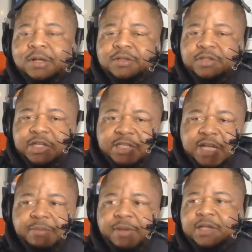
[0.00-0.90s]

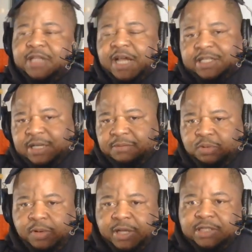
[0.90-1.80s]
16 minutes, had 10
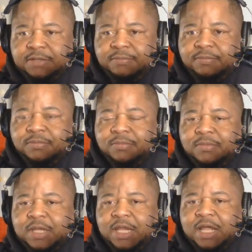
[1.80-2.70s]
points.
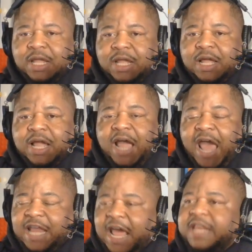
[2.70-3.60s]

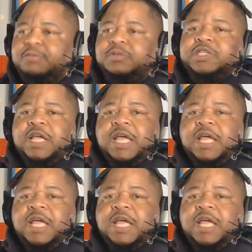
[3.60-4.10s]
And it was